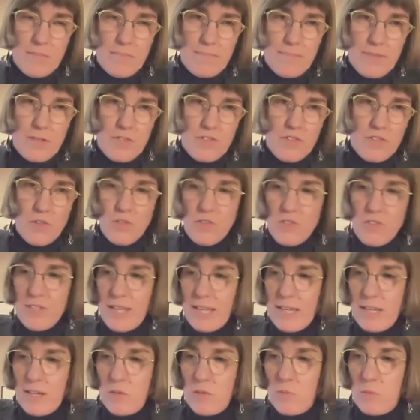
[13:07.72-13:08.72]

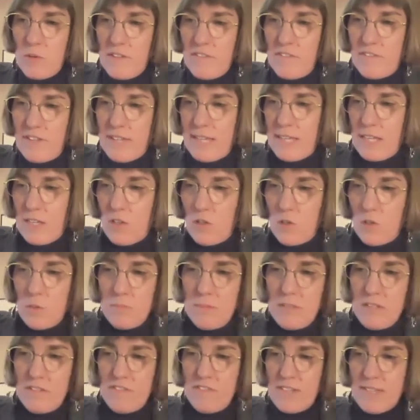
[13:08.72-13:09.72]
associated with Guillaume
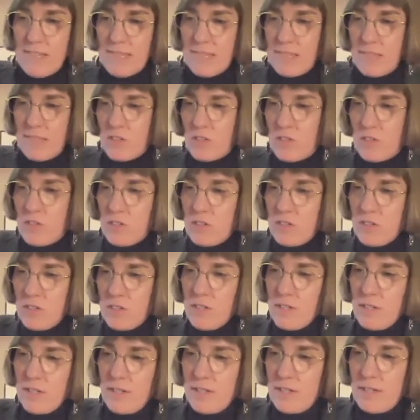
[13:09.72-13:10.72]
Levasseur
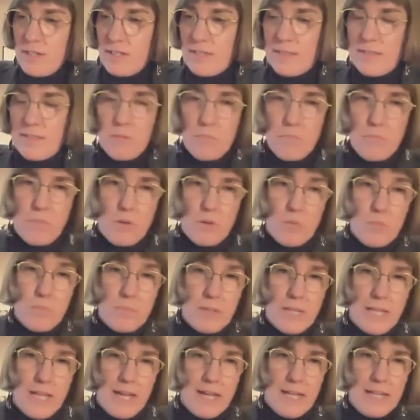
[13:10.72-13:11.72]
de
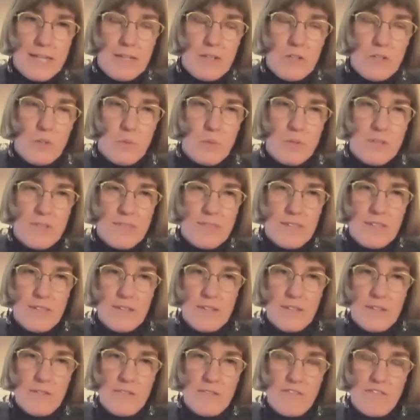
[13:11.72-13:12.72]
Beauplan, who was
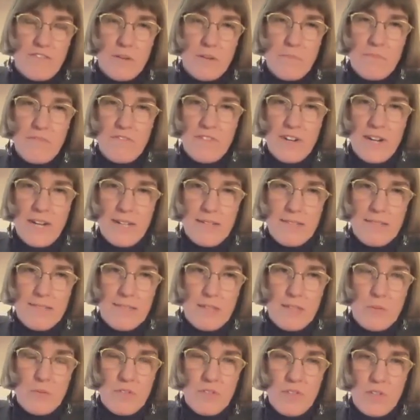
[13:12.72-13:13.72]
from France.
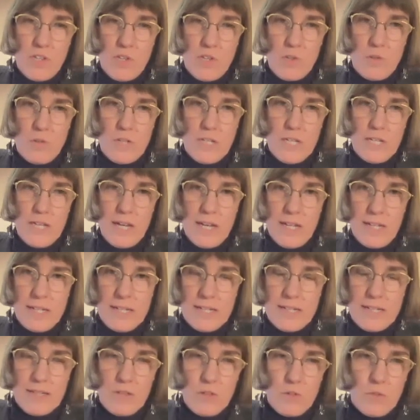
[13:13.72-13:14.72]
He was a
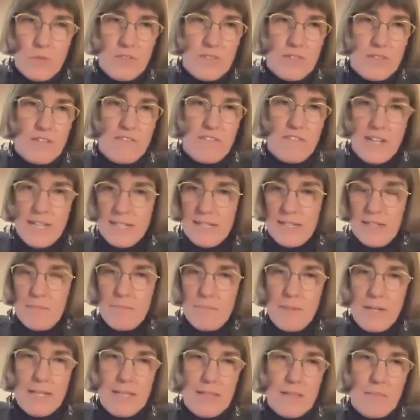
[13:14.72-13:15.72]
Huguenot who was invited
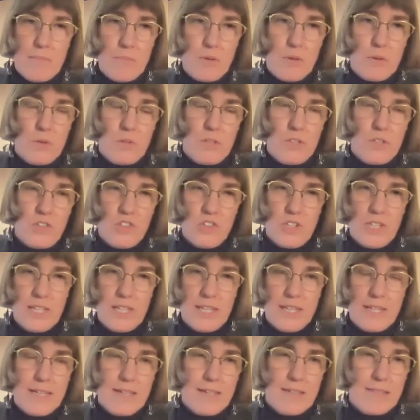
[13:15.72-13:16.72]
by the Polish
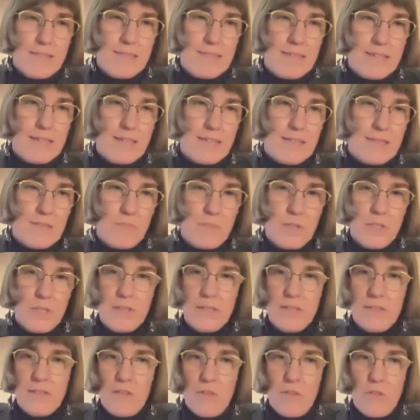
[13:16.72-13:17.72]
king,
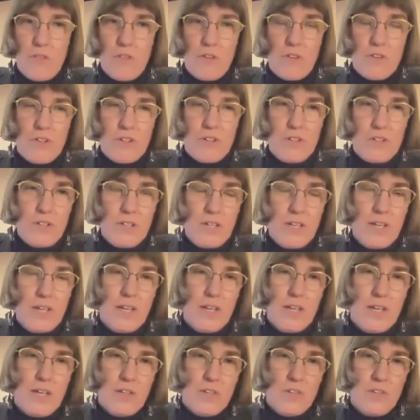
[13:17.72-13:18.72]
Sigismund III,
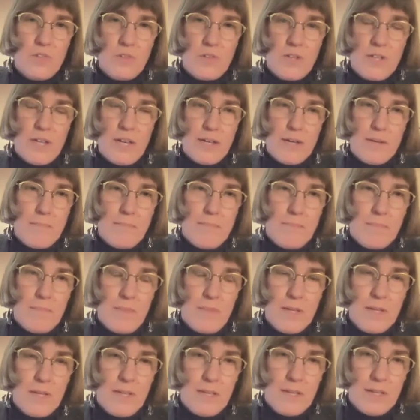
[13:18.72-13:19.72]
to come
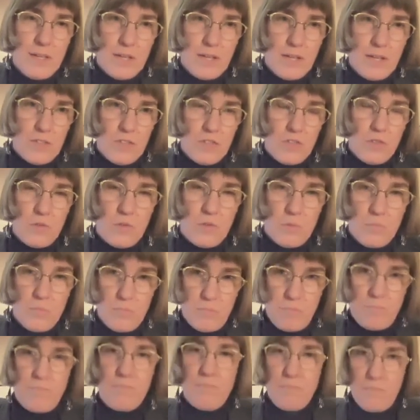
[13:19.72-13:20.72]
to
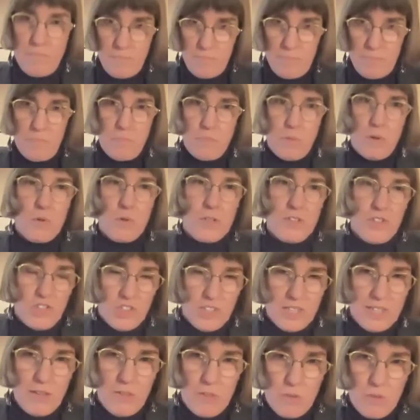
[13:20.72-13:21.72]

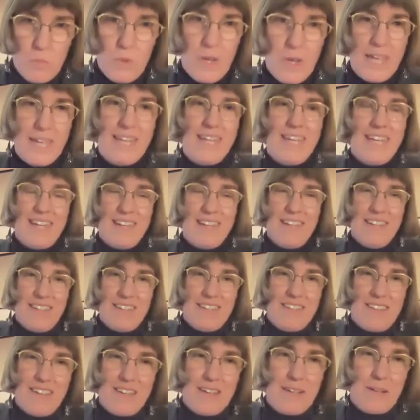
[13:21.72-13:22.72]
Polish Lithuania.
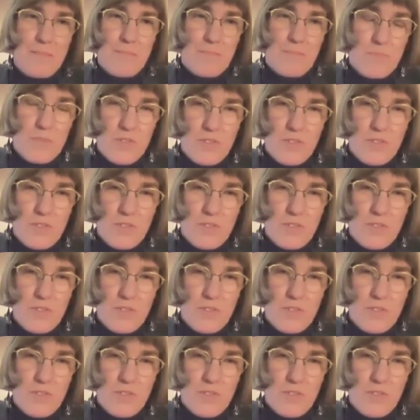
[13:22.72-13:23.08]
And